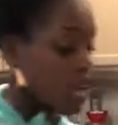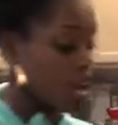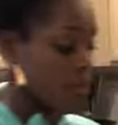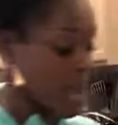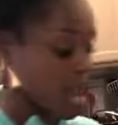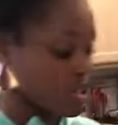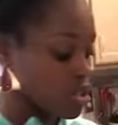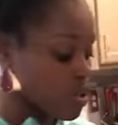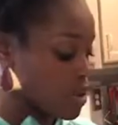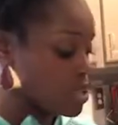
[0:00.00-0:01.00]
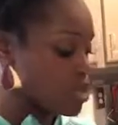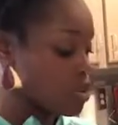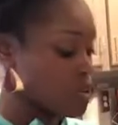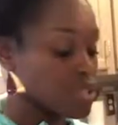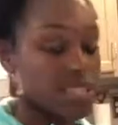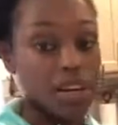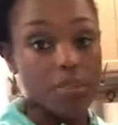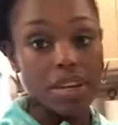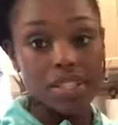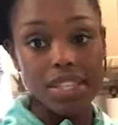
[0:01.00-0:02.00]
And I'm actually going to use
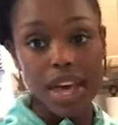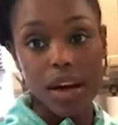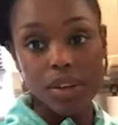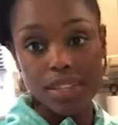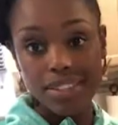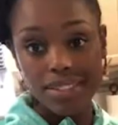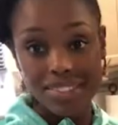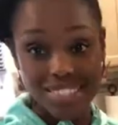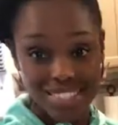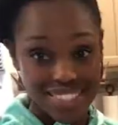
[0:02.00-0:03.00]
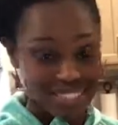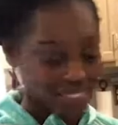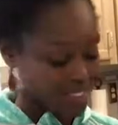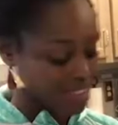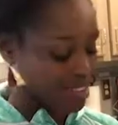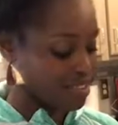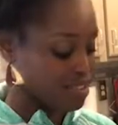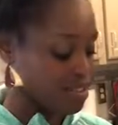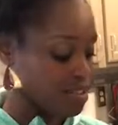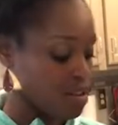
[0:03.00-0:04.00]
some Italian
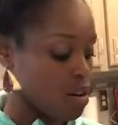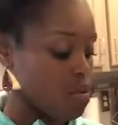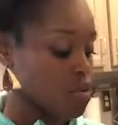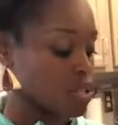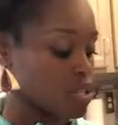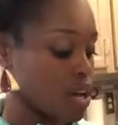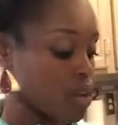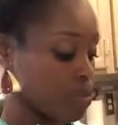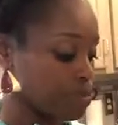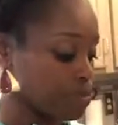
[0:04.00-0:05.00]
seasoning on top.